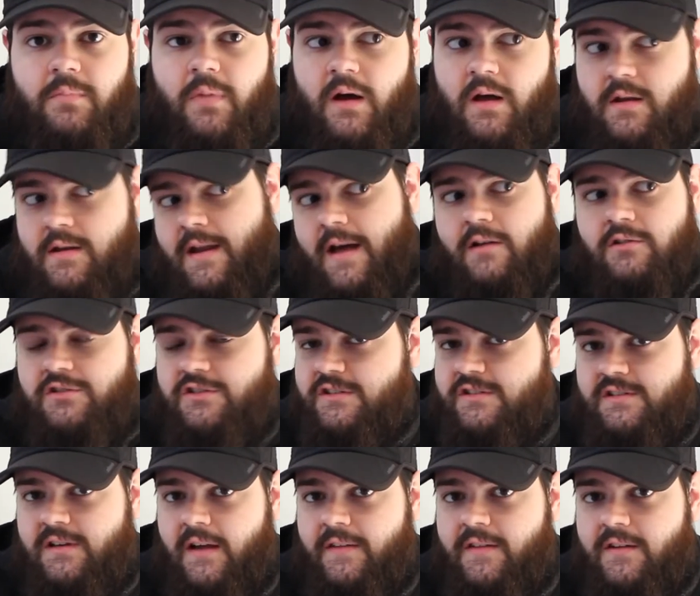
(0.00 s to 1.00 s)
but now's
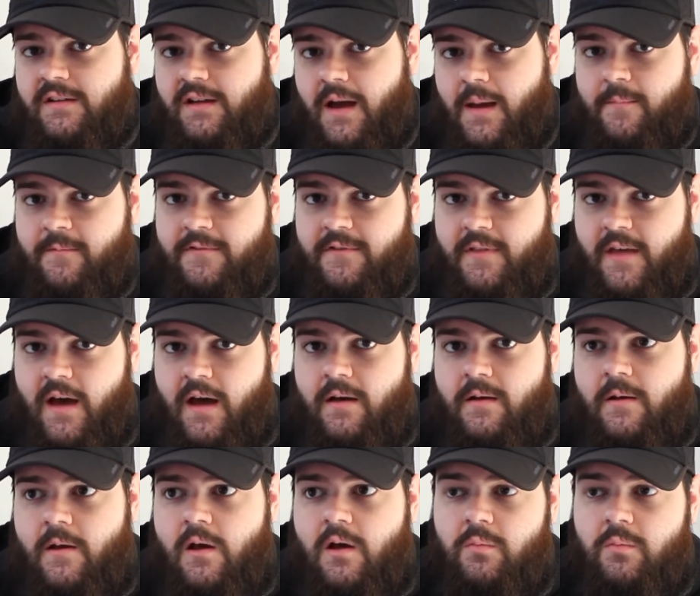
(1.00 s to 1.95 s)
just not the time for that.